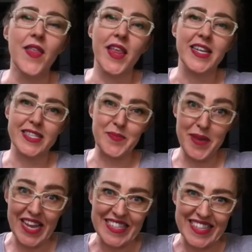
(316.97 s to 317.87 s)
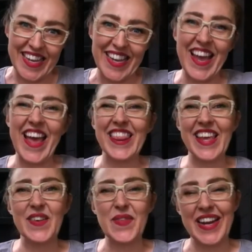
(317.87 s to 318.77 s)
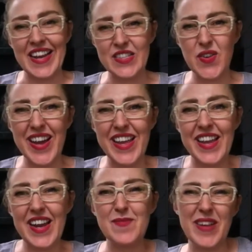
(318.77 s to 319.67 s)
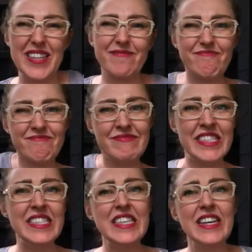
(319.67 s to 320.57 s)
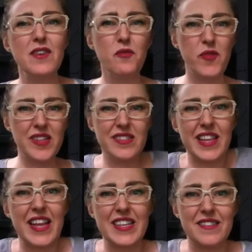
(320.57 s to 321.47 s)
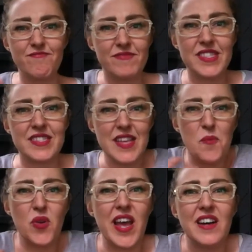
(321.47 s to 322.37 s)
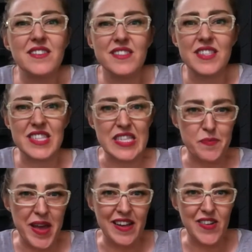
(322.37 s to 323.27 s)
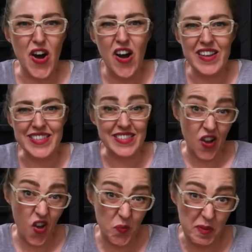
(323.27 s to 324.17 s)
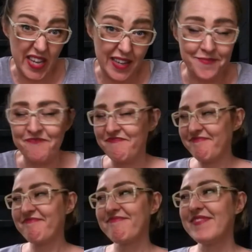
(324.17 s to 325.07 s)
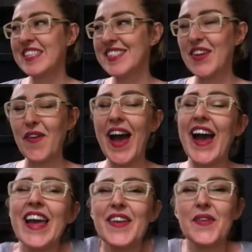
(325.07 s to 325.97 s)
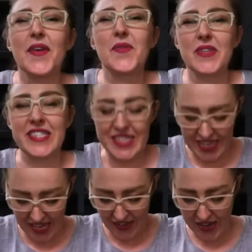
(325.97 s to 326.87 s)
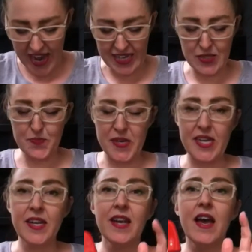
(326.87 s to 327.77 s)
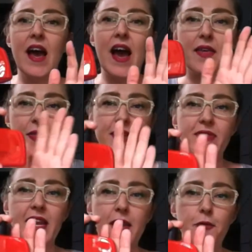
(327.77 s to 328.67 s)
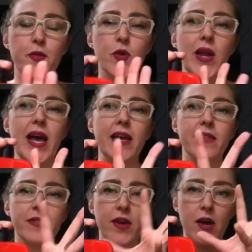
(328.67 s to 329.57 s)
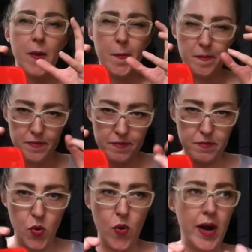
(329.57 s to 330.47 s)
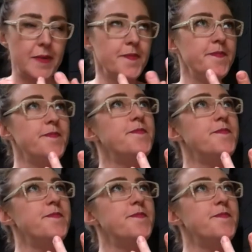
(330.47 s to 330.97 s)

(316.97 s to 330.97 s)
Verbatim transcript: that is amazing. And then when I try it, I'm like, feels like someone else's smell is on me. So I don't know what to say, you guys, but I think that if you like the more